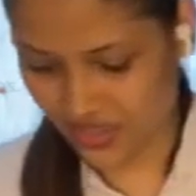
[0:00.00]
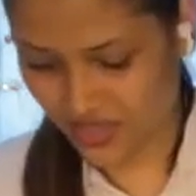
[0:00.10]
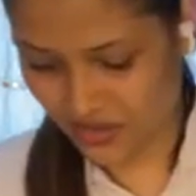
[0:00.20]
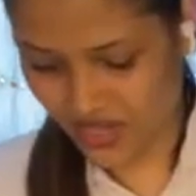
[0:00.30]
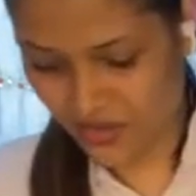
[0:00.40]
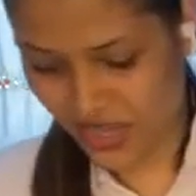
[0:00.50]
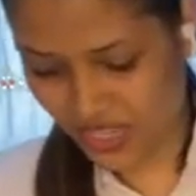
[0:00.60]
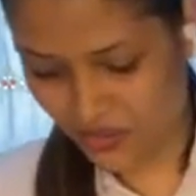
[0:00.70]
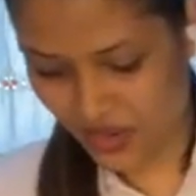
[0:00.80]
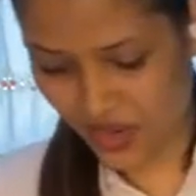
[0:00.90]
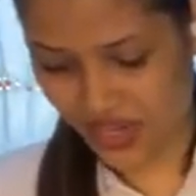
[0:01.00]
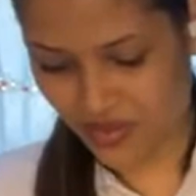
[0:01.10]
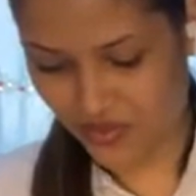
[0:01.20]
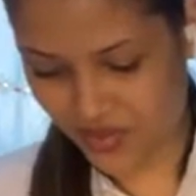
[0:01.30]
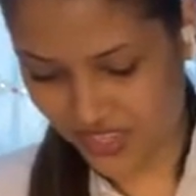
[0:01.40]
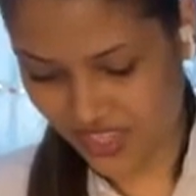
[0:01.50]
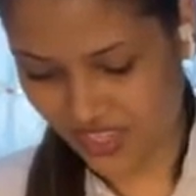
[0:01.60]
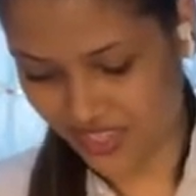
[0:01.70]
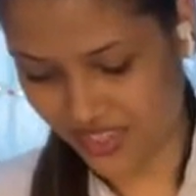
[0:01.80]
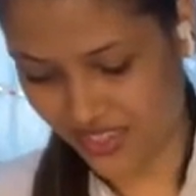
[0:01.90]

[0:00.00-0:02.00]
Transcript: So I'm going to mix my guacamole.